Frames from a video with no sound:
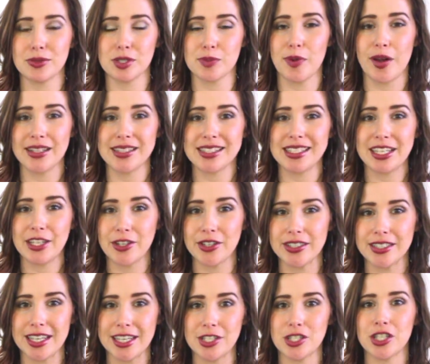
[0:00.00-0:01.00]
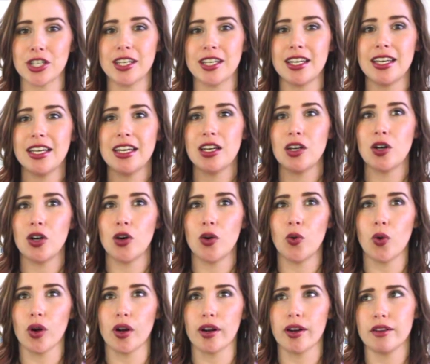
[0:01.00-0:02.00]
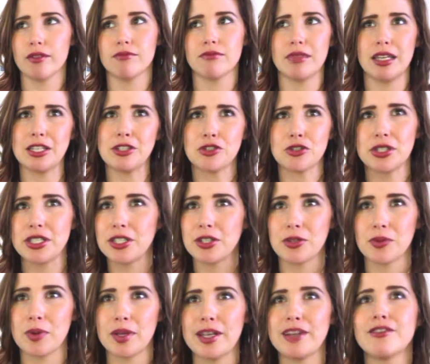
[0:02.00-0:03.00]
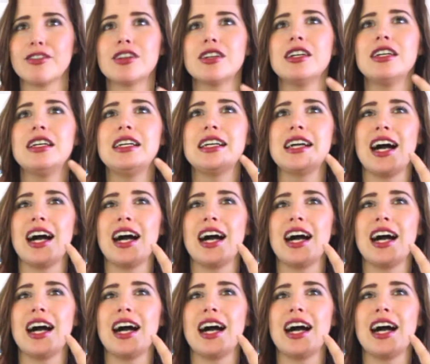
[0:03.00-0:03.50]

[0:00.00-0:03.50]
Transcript: response to irritation or injury or whatever.